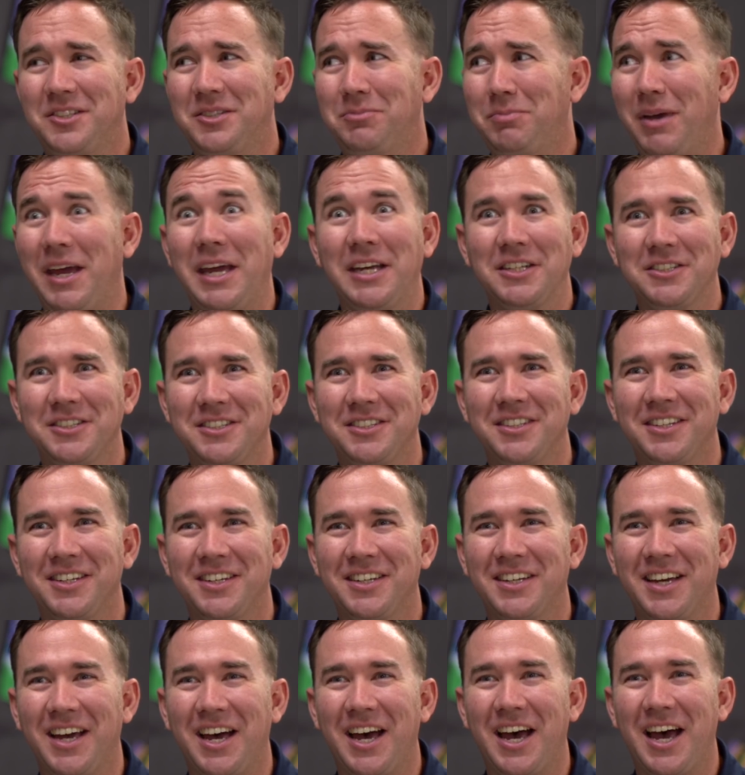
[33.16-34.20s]
Space,
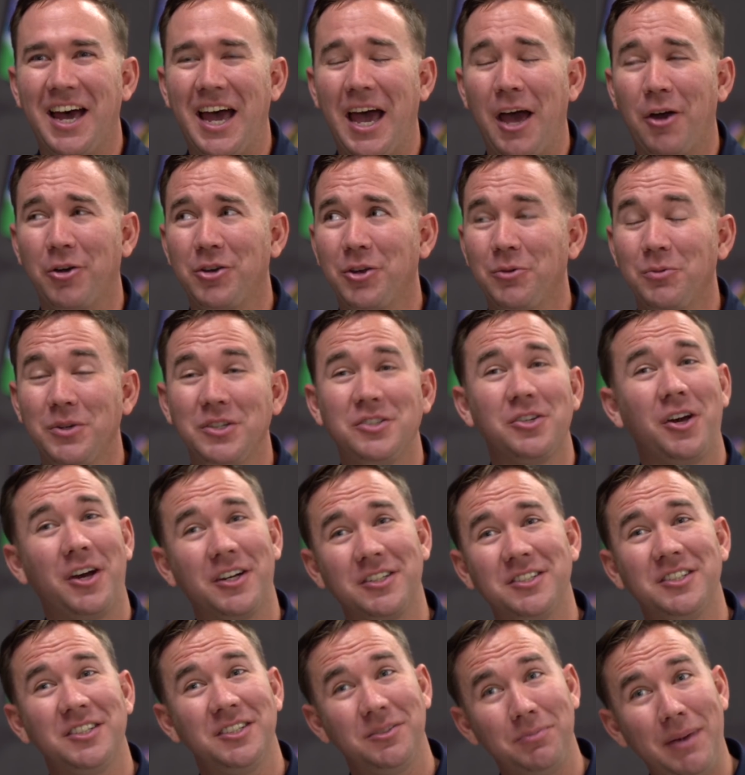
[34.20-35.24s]
uh, how can we
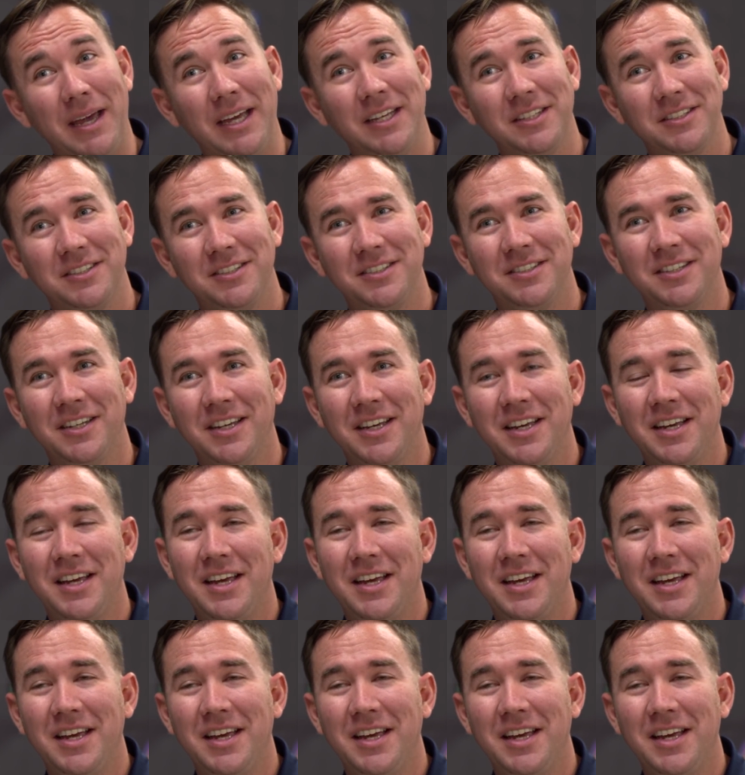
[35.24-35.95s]
talk to space?